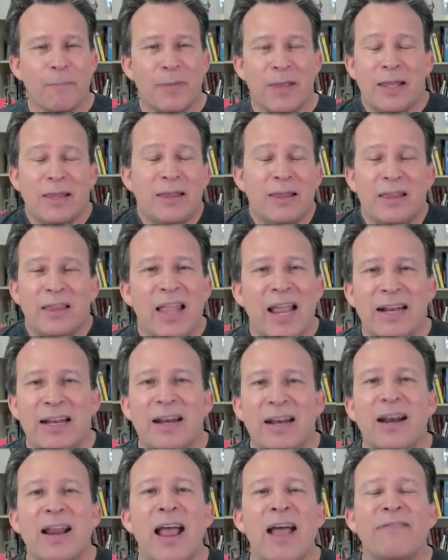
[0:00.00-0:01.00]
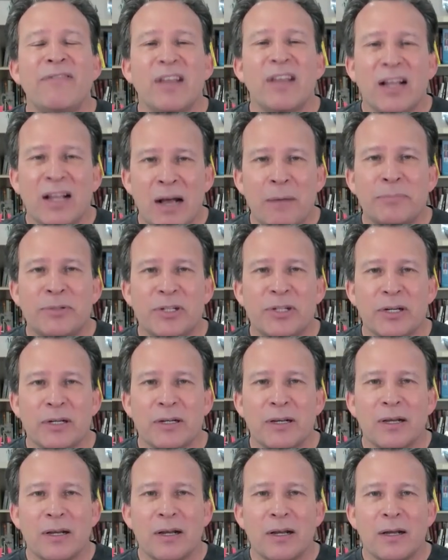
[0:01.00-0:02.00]
And they didn't have the gumption,
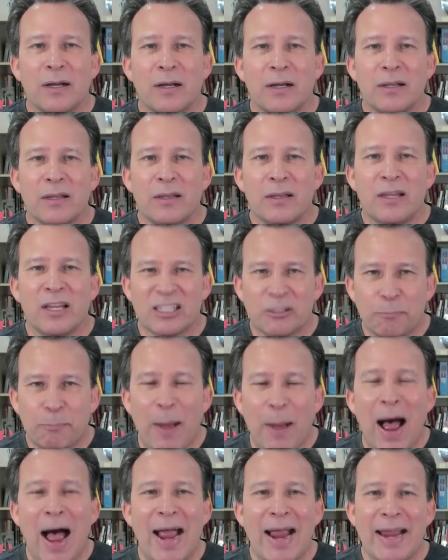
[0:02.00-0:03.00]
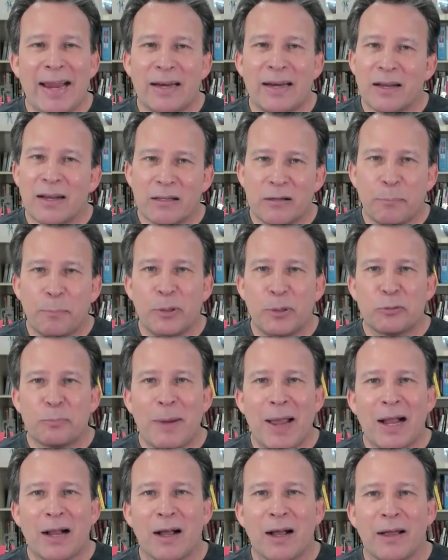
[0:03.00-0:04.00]
the spine to push
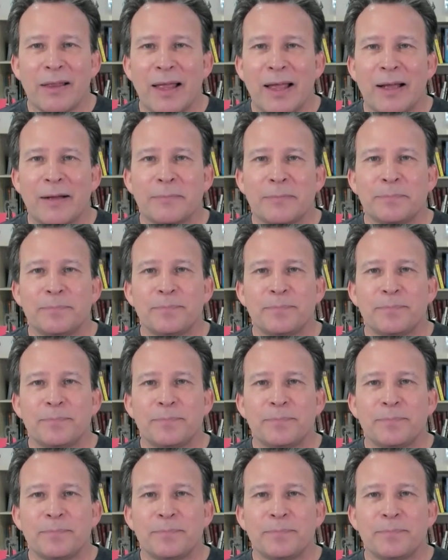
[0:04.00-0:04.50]
back on that.